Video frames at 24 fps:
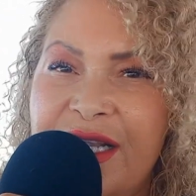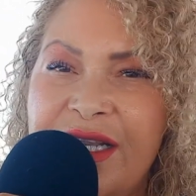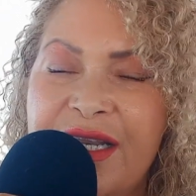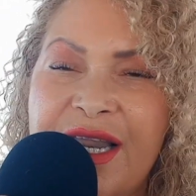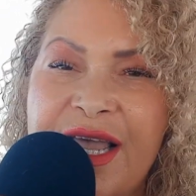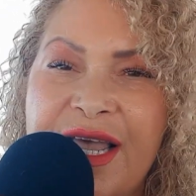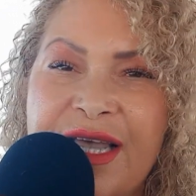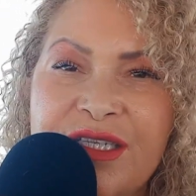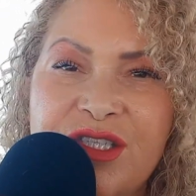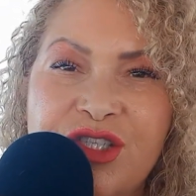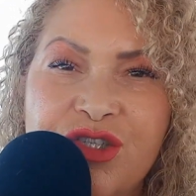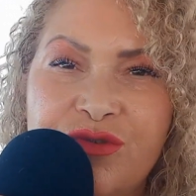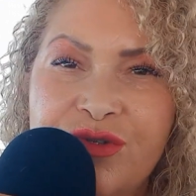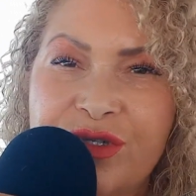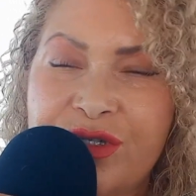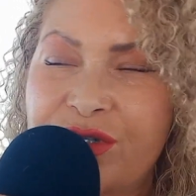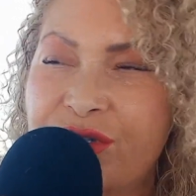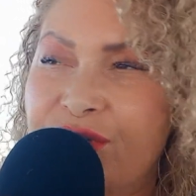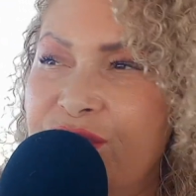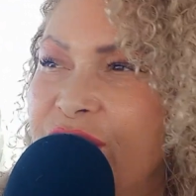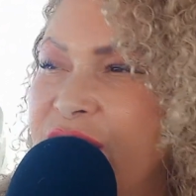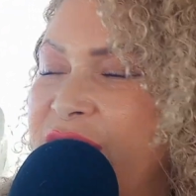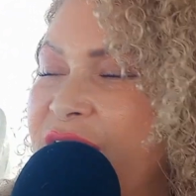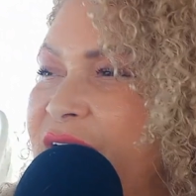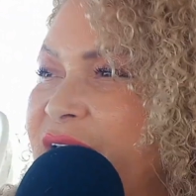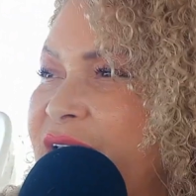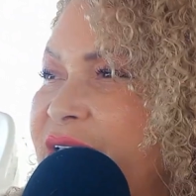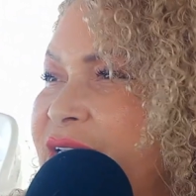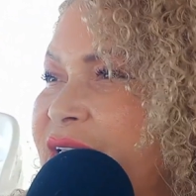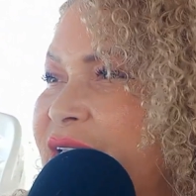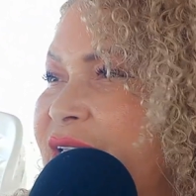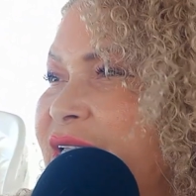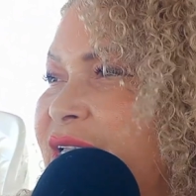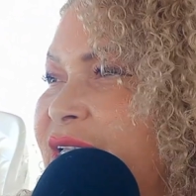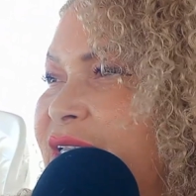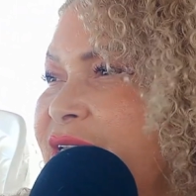natural, and
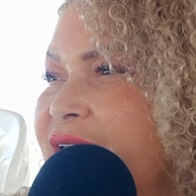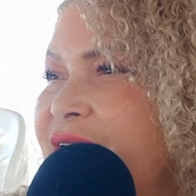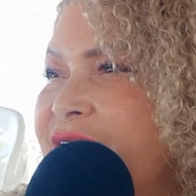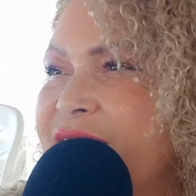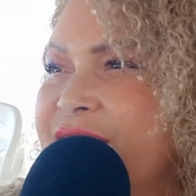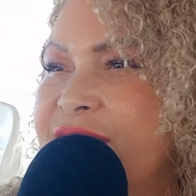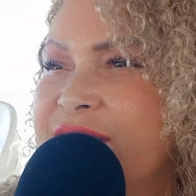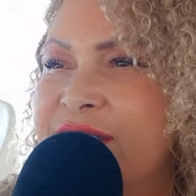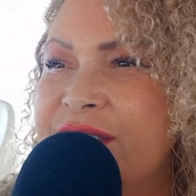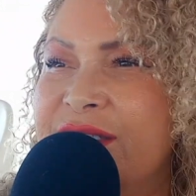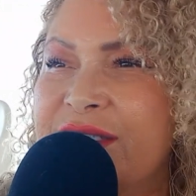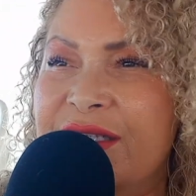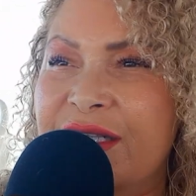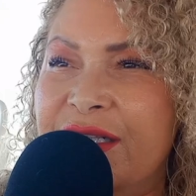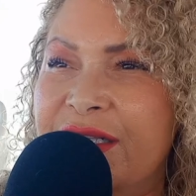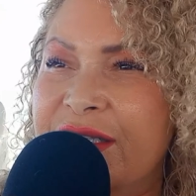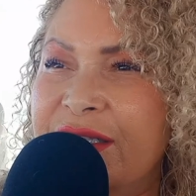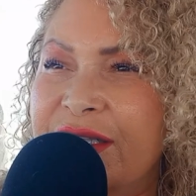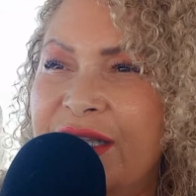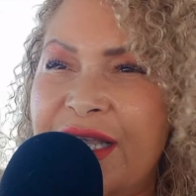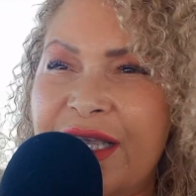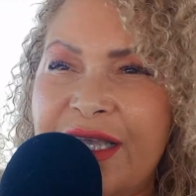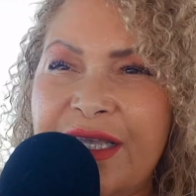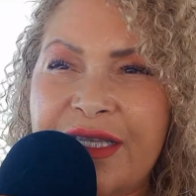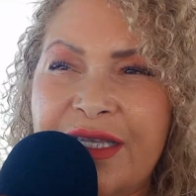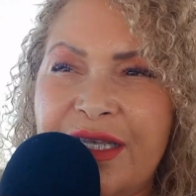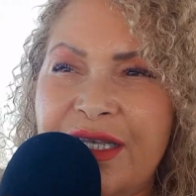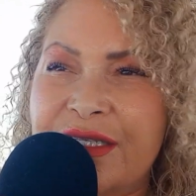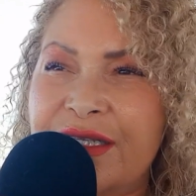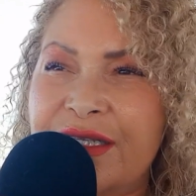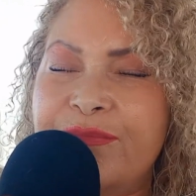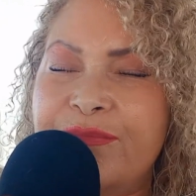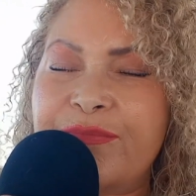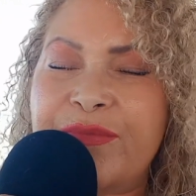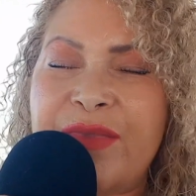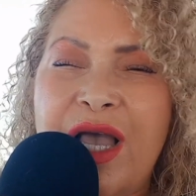it is like
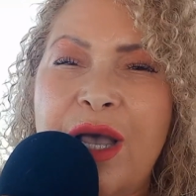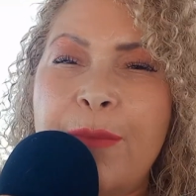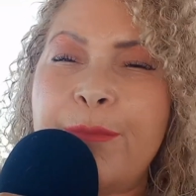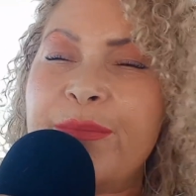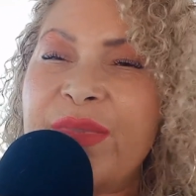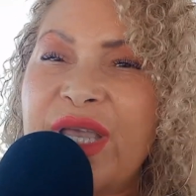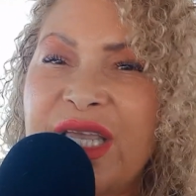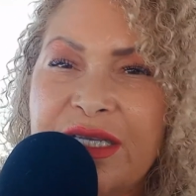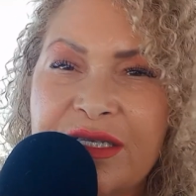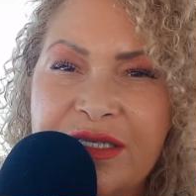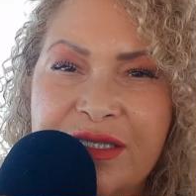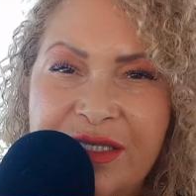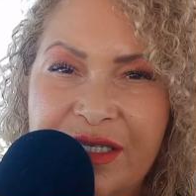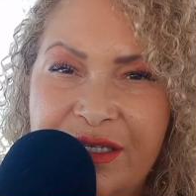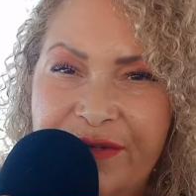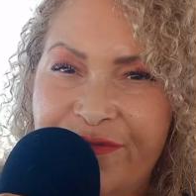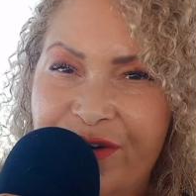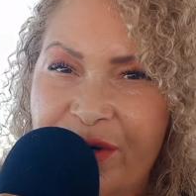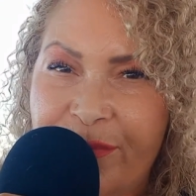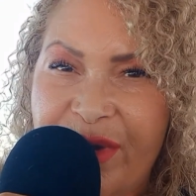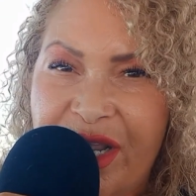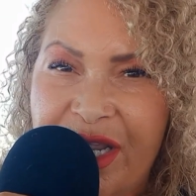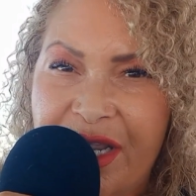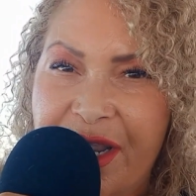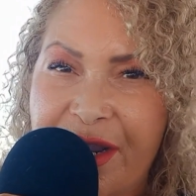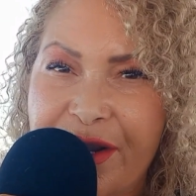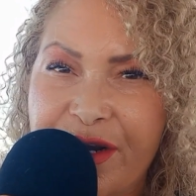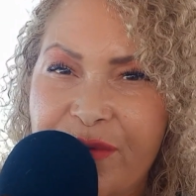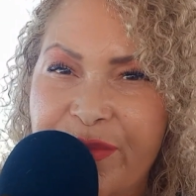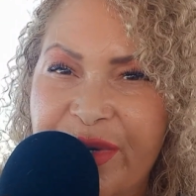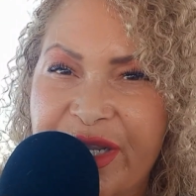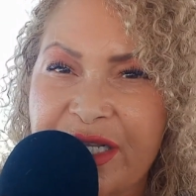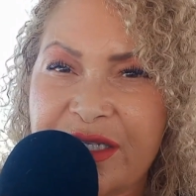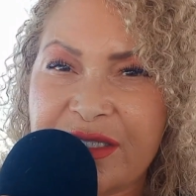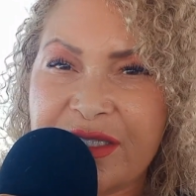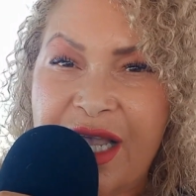amazing for my hair
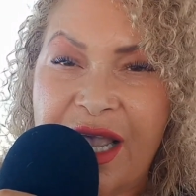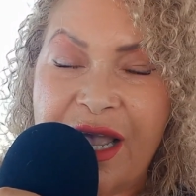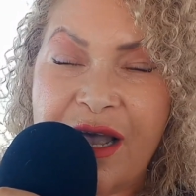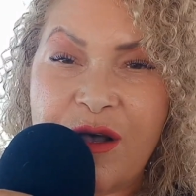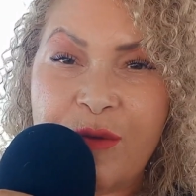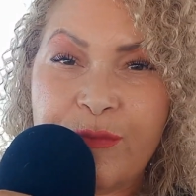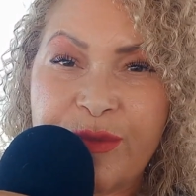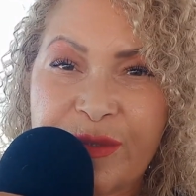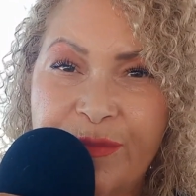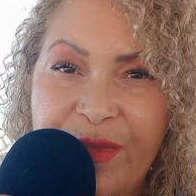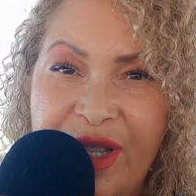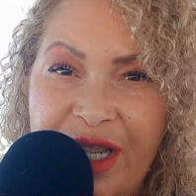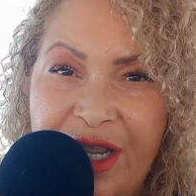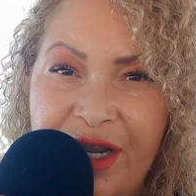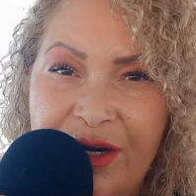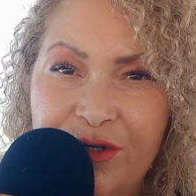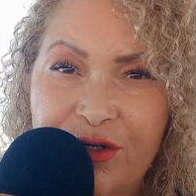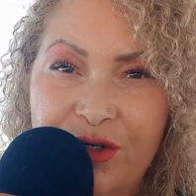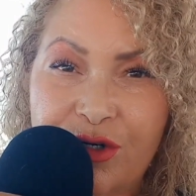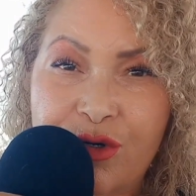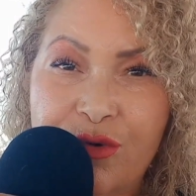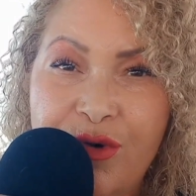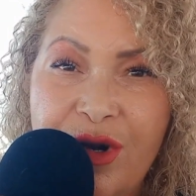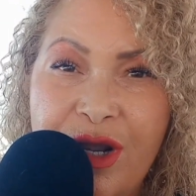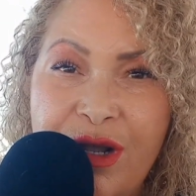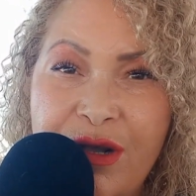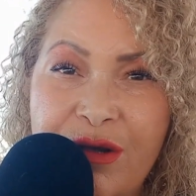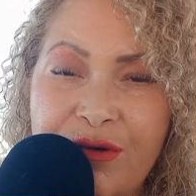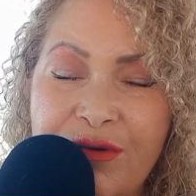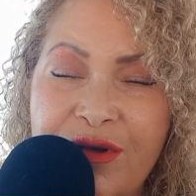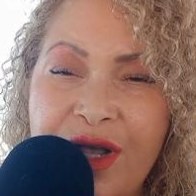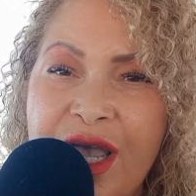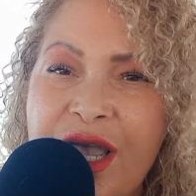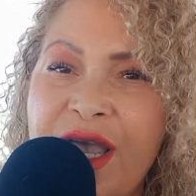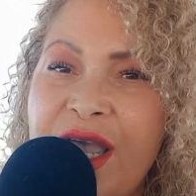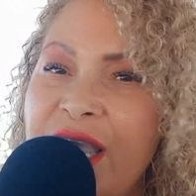because it helps my hair to grow,
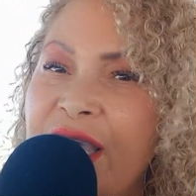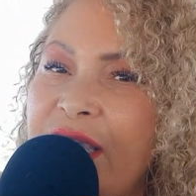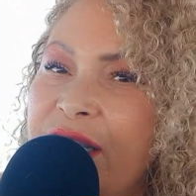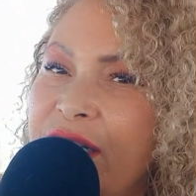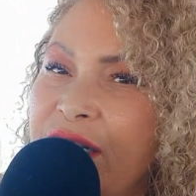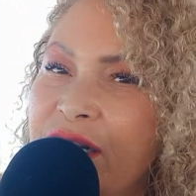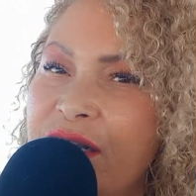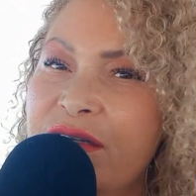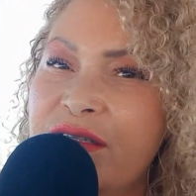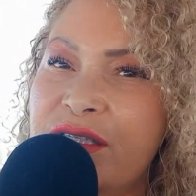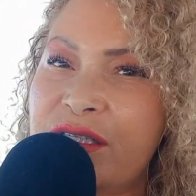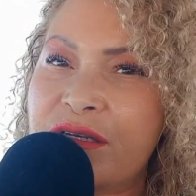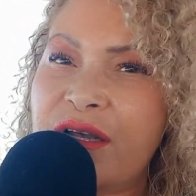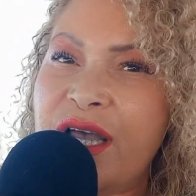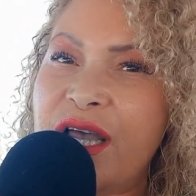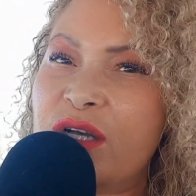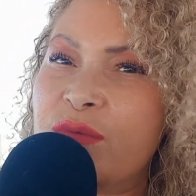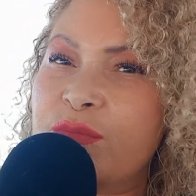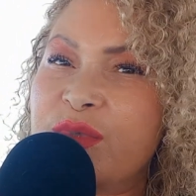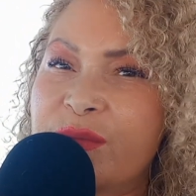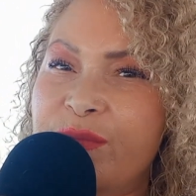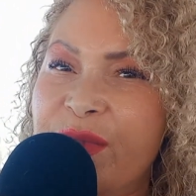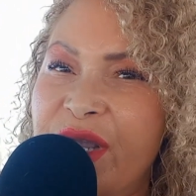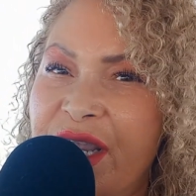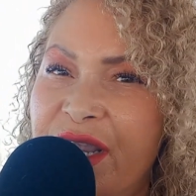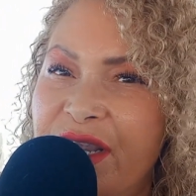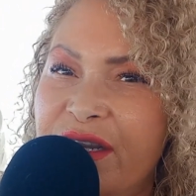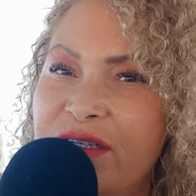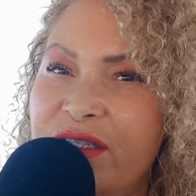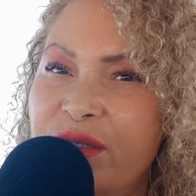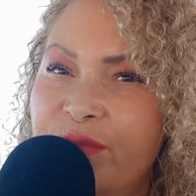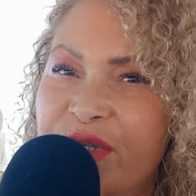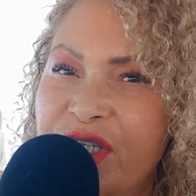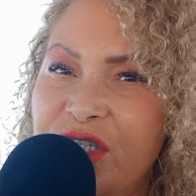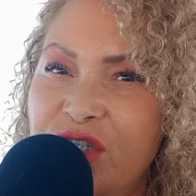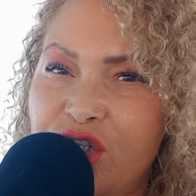and it also helps my hair
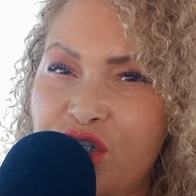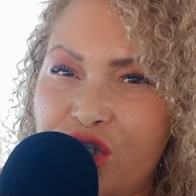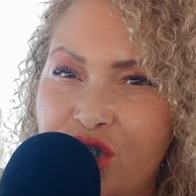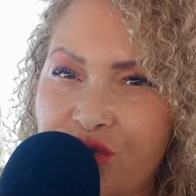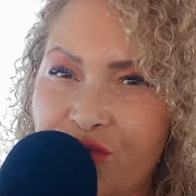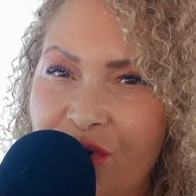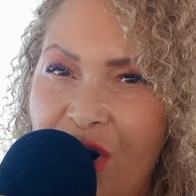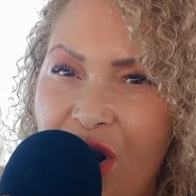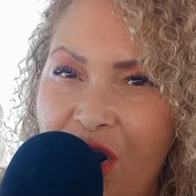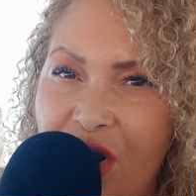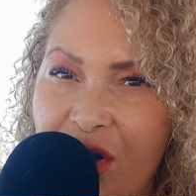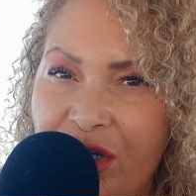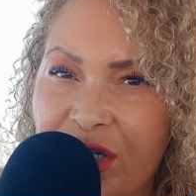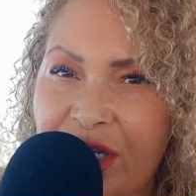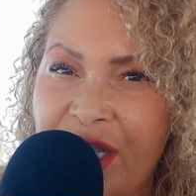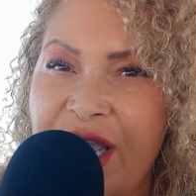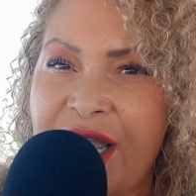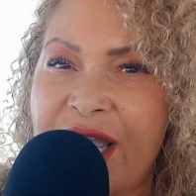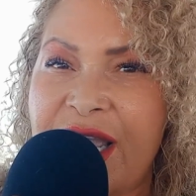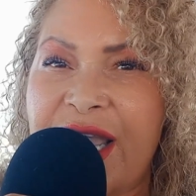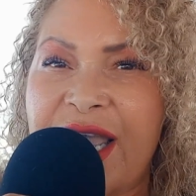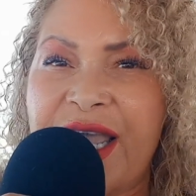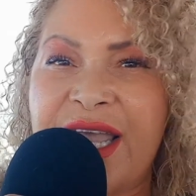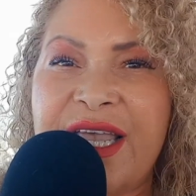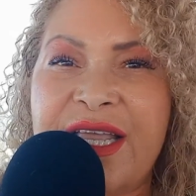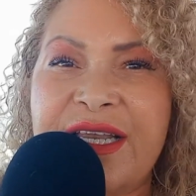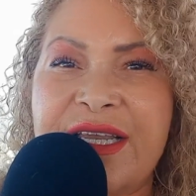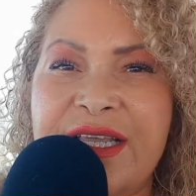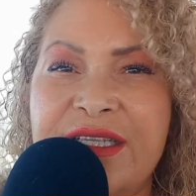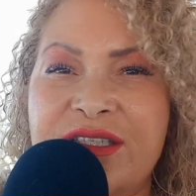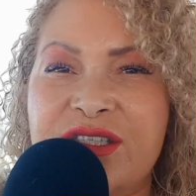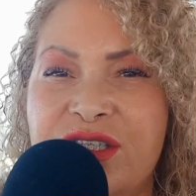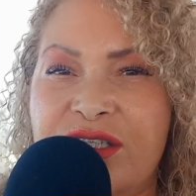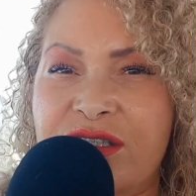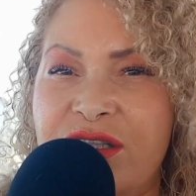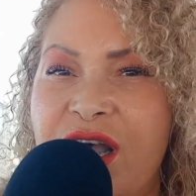to be strong, and
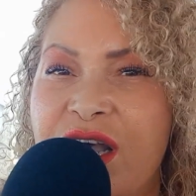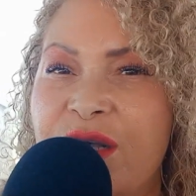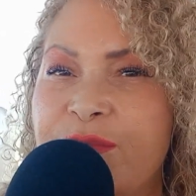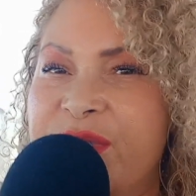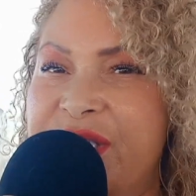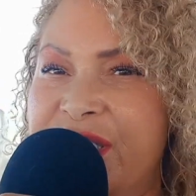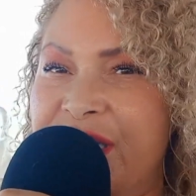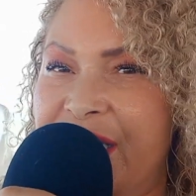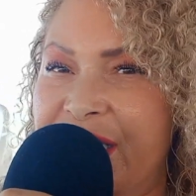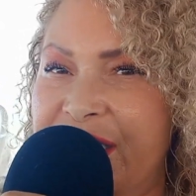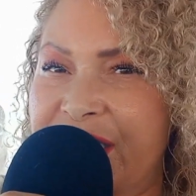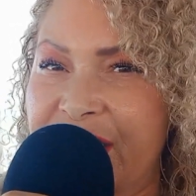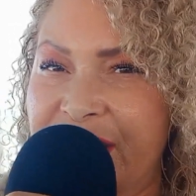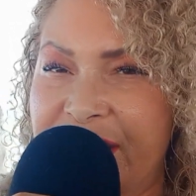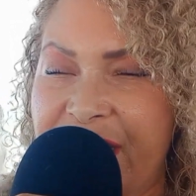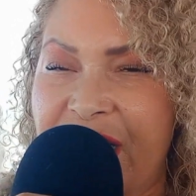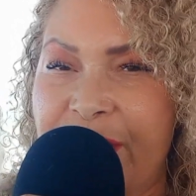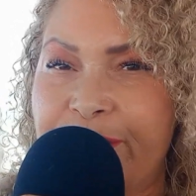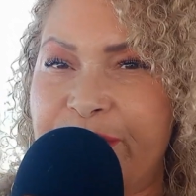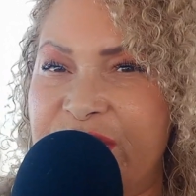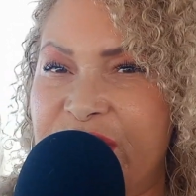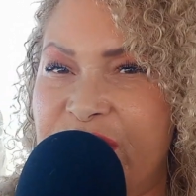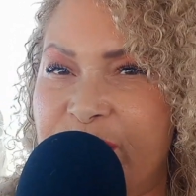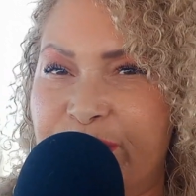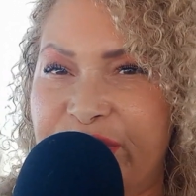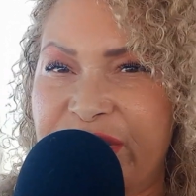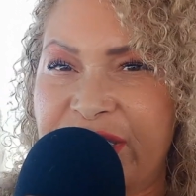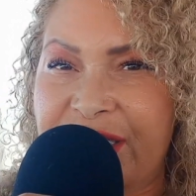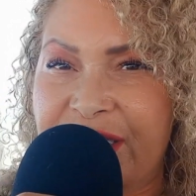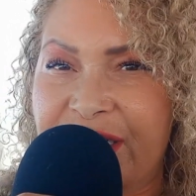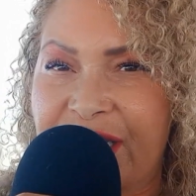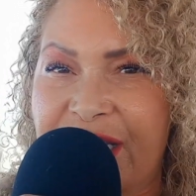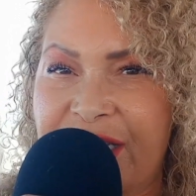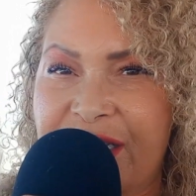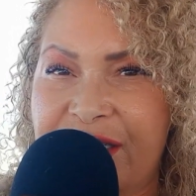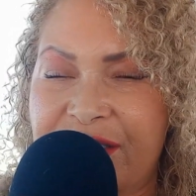it stops any type of split
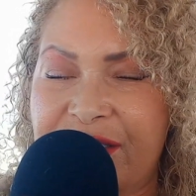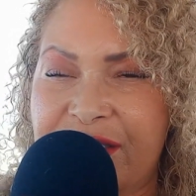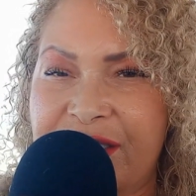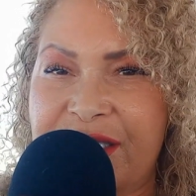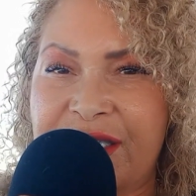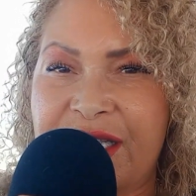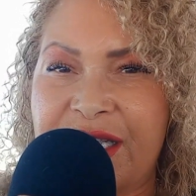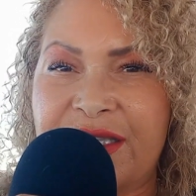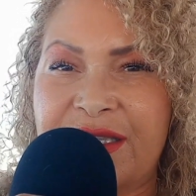ends.